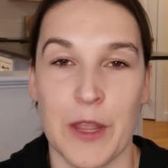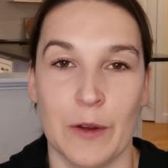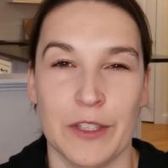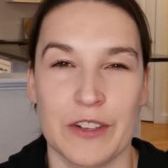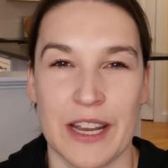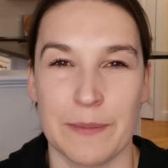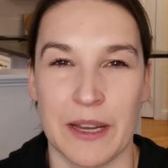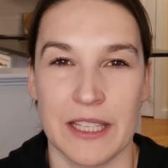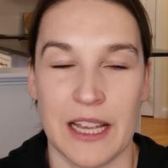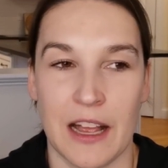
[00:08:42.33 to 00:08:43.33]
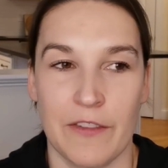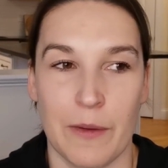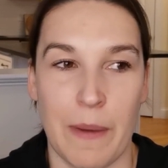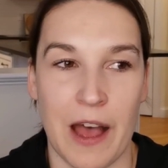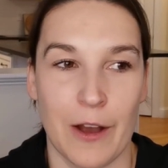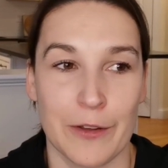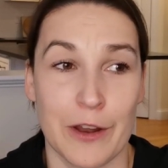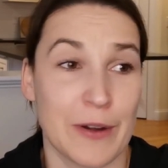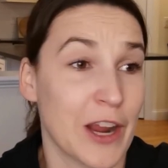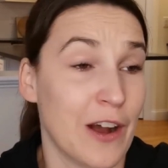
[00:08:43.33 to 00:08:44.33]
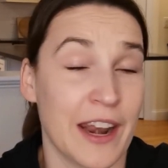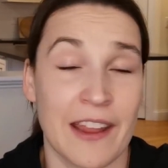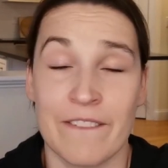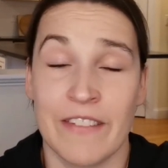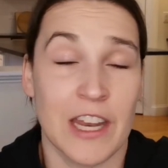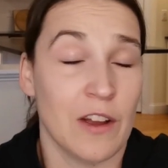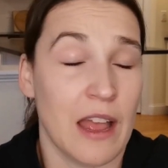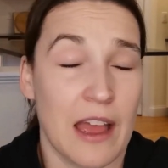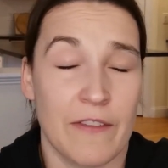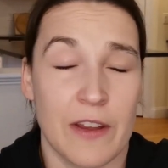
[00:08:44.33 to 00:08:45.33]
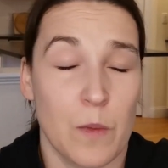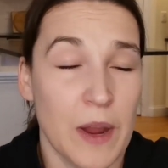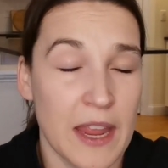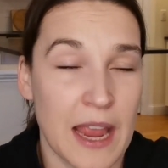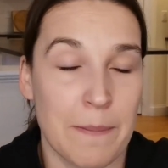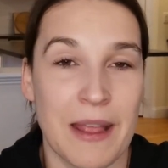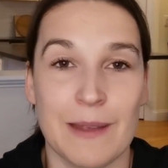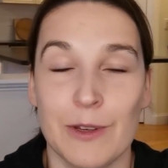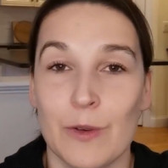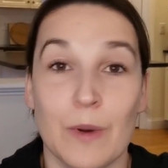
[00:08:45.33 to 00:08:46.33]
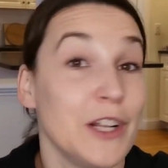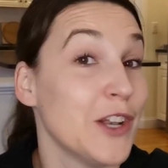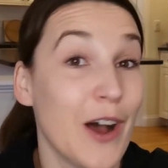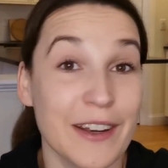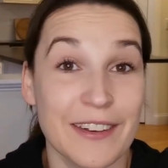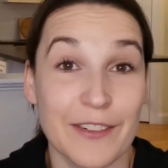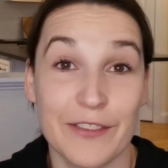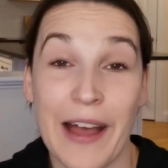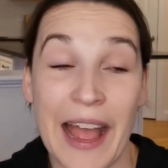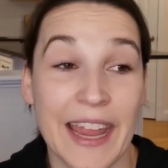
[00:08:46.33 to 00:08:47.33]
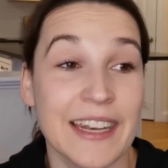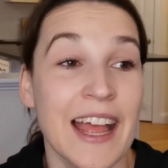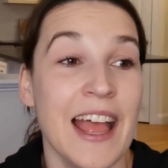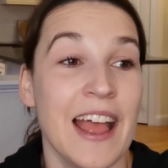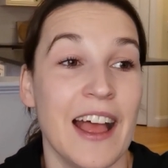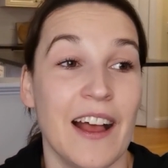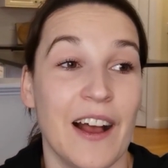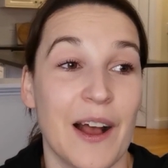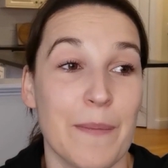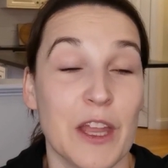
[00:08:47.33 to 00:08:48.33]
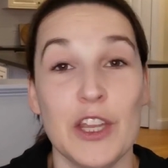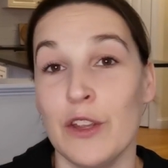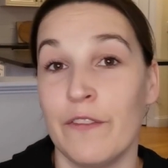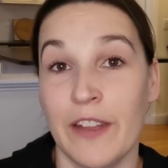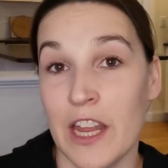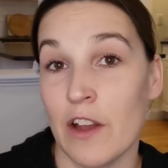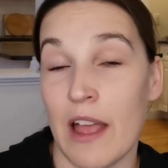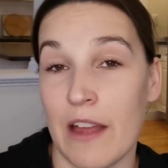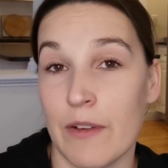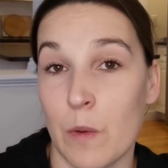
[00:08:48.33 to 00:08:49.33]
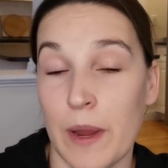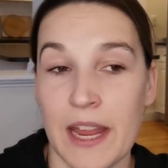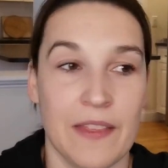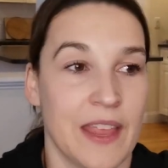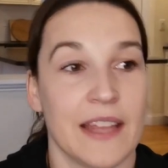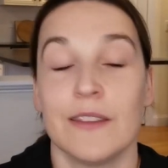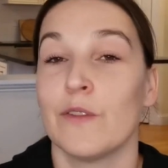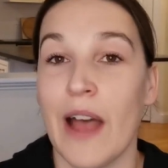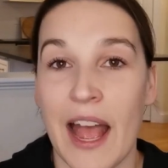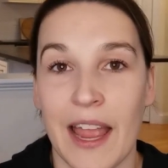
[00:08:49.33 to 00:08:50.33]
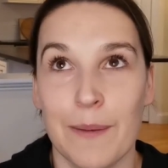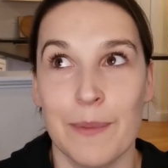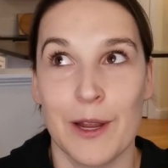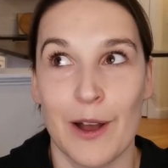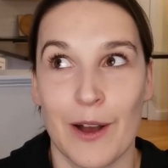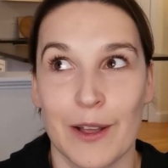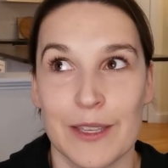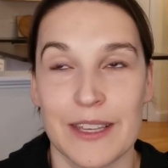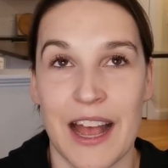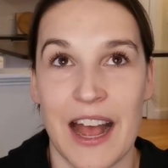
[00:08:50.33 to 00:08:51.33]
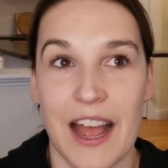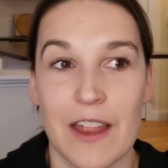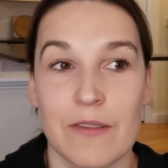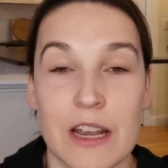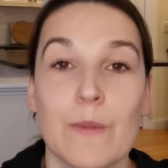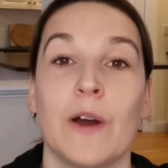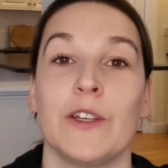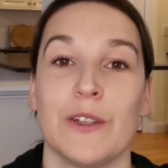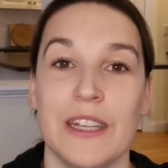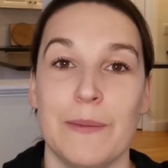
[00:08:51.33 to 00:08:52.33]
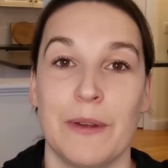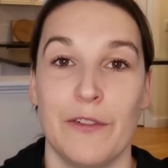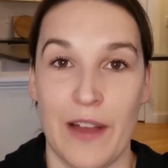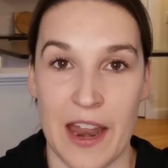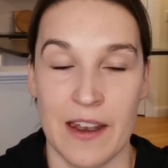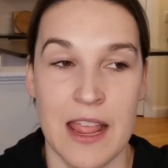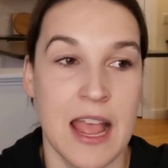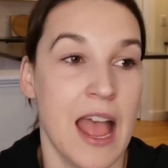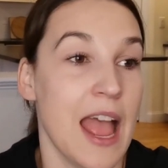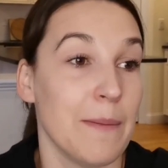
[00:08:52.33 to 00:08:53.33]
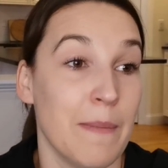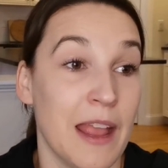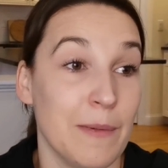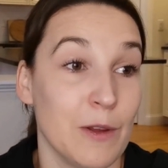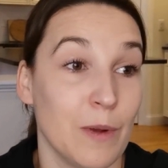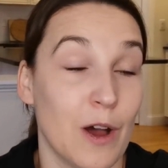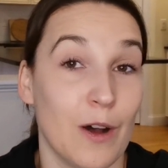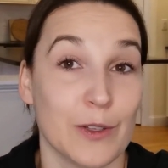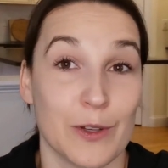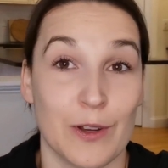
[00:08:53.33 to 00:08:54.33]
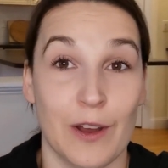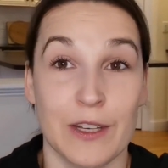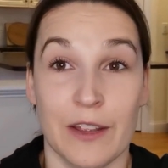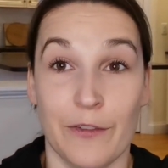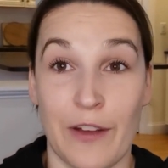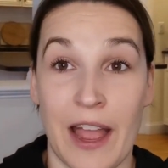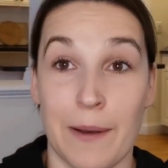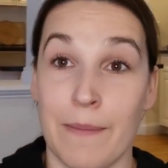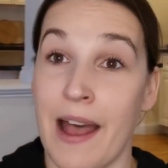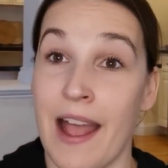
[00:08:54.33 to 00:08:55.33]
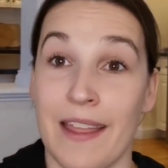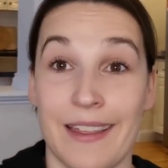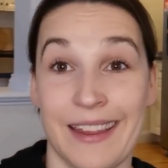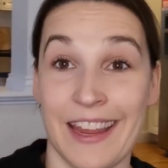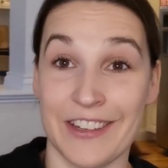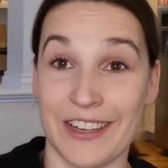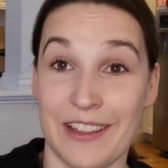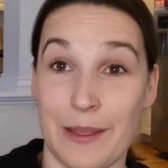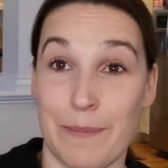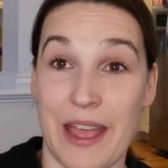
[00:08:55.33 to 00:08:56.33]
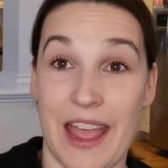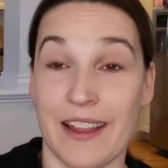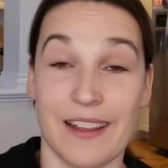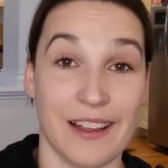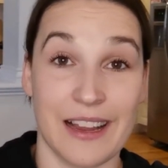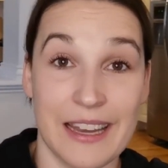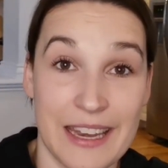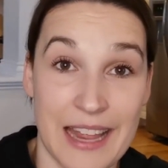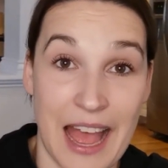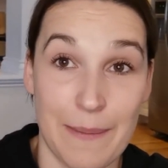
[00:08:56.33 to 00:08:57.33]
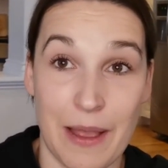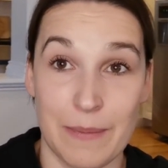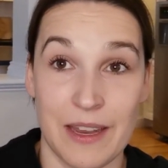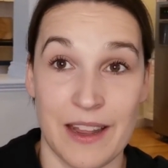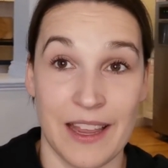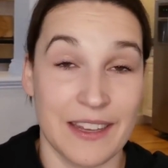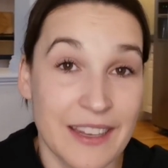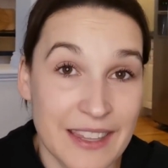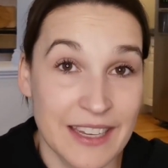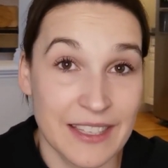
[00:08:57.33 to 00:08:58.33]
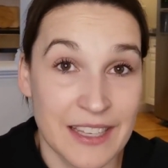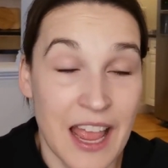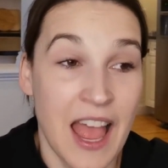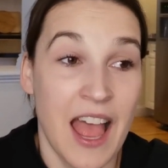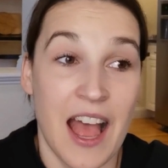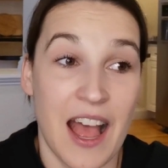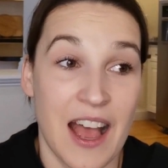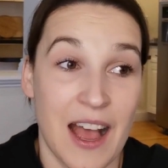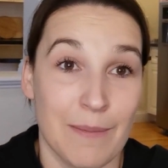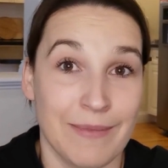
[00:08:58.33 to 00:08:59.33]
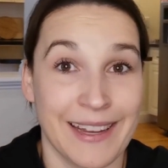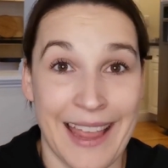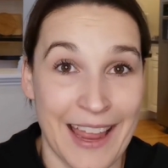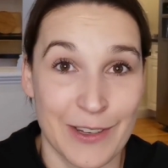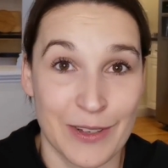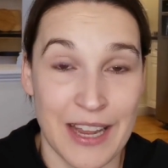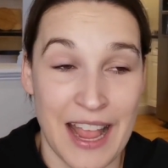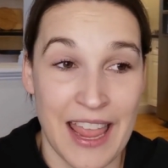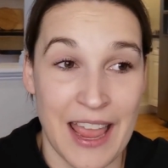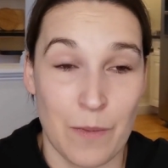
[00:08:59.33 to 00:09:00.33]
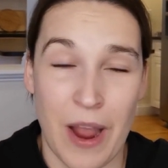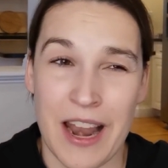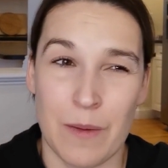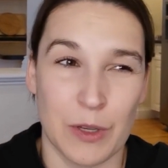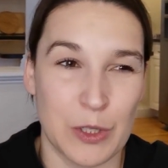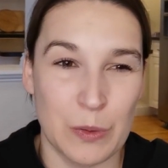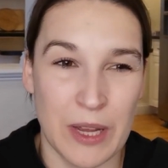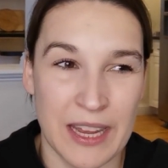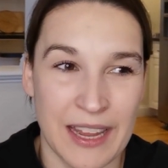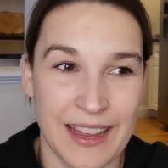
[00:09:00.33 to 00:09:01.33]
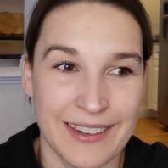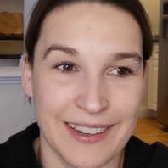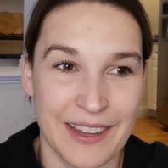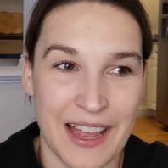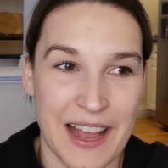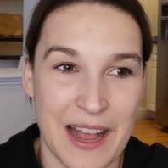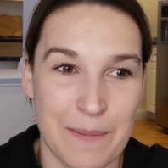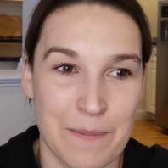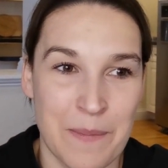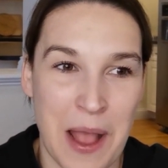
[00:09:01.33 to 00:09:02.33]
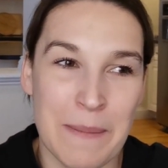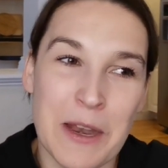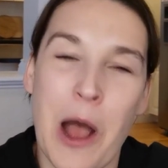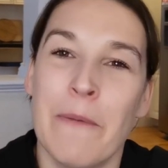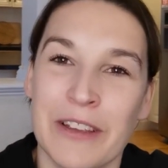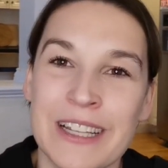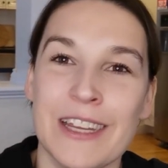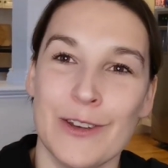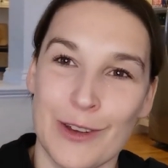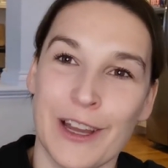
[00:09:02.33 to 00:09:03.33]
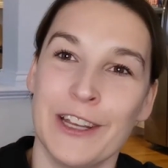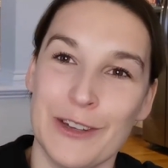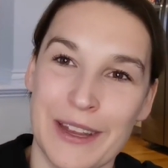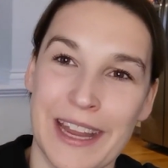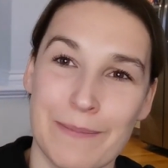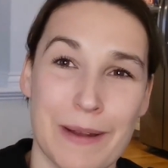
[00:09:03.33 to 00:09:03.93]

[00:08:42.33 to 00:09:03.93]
don't stress myself about recording a video every week. And maybe you will not find a new video every week, and that's fine, because I really want to keep it fun. And maybe you will also not find my kitchen in the back cleaned up. I mean, I did this again today, and while I was doing it, obviously you're doing